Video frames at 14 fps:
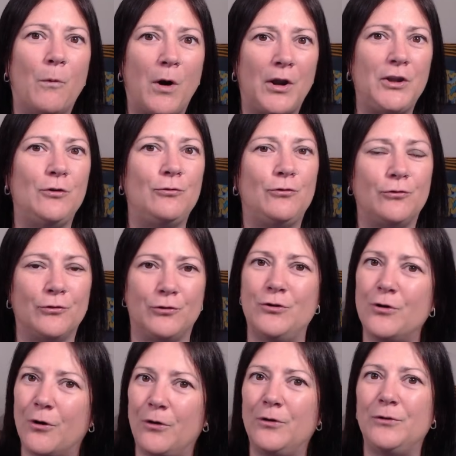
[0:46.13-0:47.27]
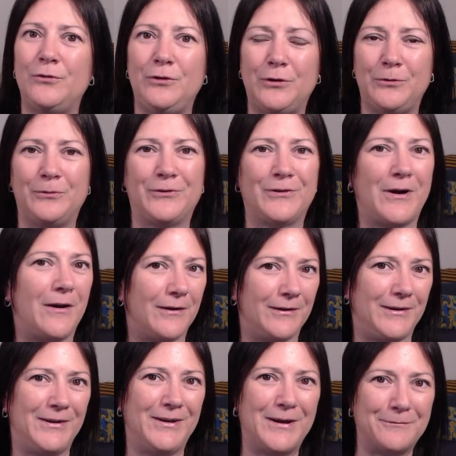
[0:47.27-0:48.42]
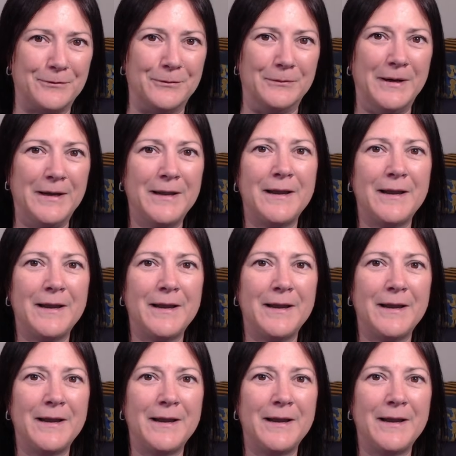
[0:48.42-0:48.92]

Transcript: why you should not use GoHighLevel.